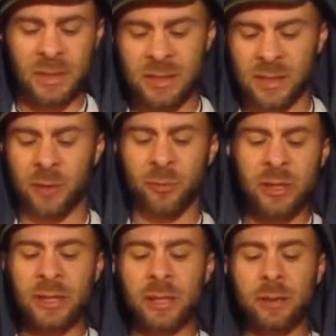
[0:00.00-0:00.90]
it's like a
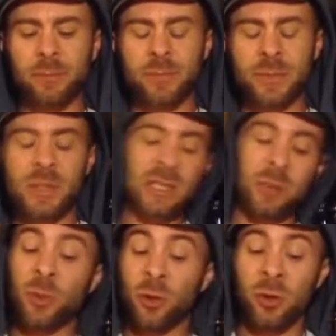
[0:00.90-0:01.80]
really
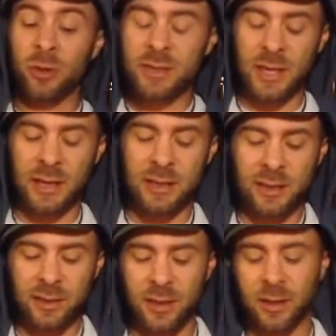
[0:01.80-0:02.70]
simple
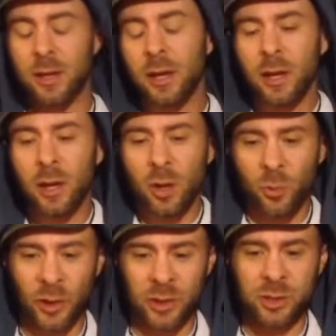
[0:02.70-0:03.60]
technique thing
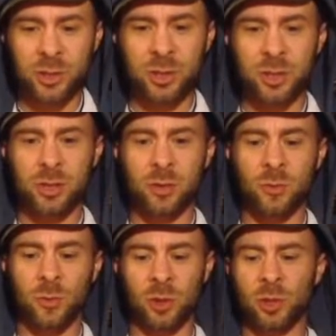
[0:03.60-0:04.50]
which
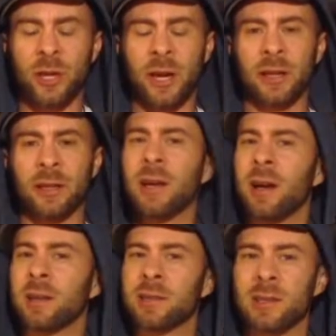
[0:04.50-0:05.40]
we'll look at in the
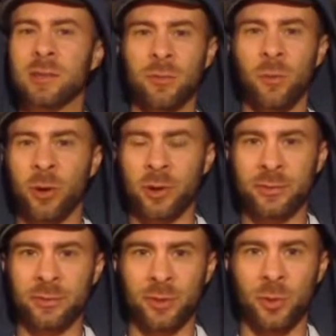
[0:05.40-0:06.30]
context of one
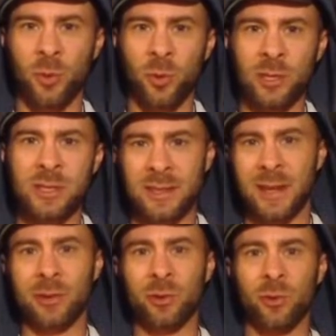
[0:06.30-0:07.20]
of the more
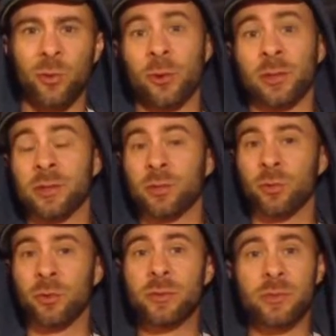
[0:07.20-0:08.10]
standard New Orleans
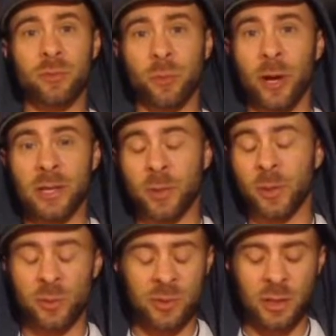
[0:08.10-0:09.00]
grooves for brass
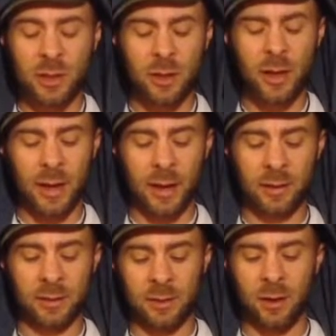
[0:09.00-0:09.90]
band music,
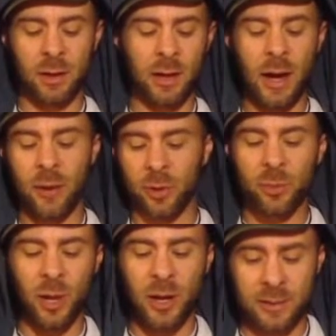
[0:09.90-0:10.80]
and how it
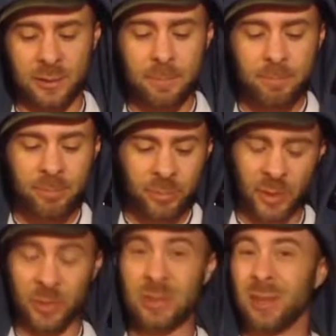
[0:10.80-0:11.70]
applies
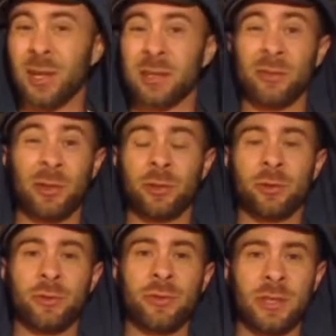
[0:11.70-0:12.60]
maybe to lots of other
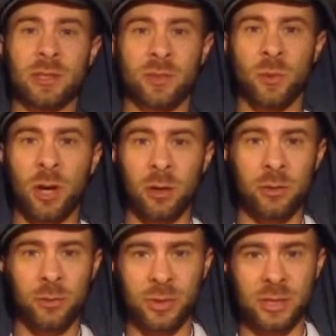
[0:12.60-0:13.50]
groove things as well,
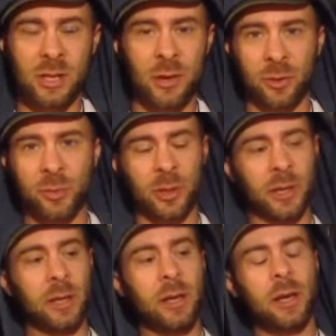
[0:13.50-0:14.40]
or just how you
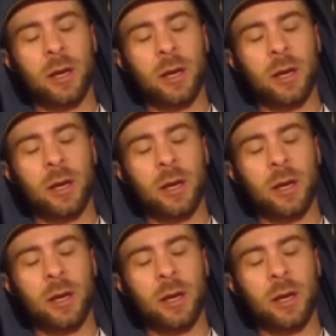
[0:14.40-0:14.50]
play.